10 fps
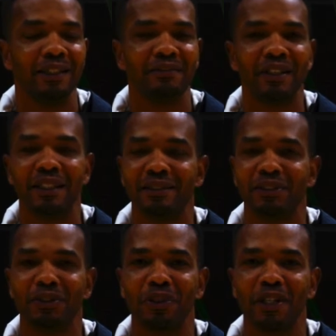invest
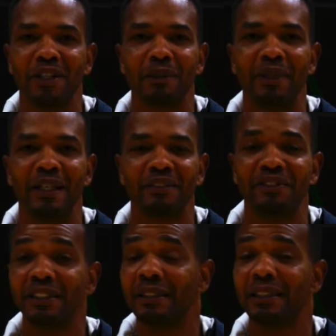into our young men
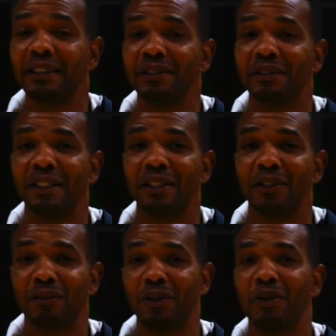physically so they
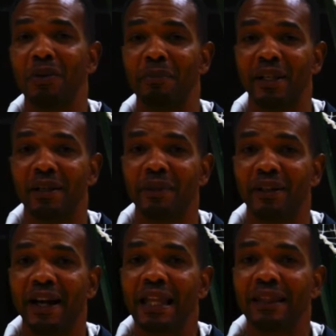can grow and become
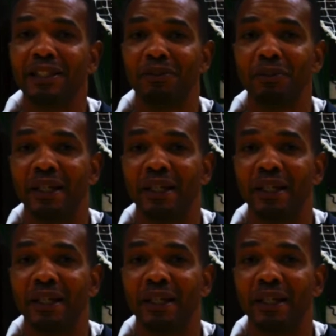better athletes.